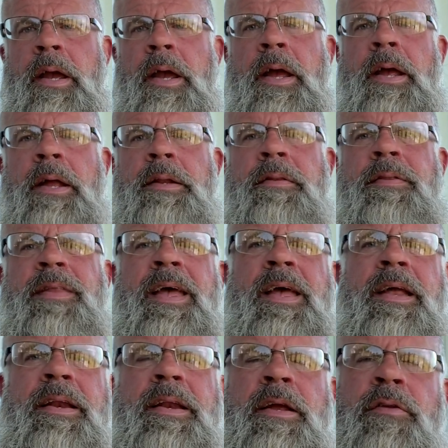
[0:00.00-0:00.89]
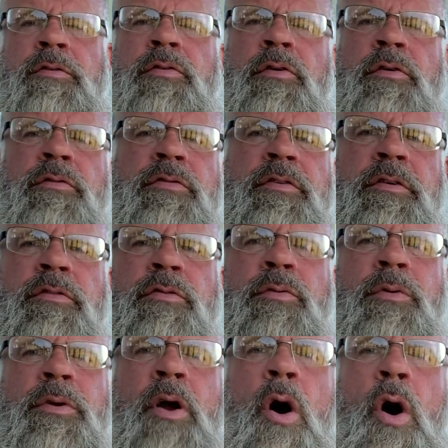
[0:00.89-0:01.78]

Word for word: And then it turns into an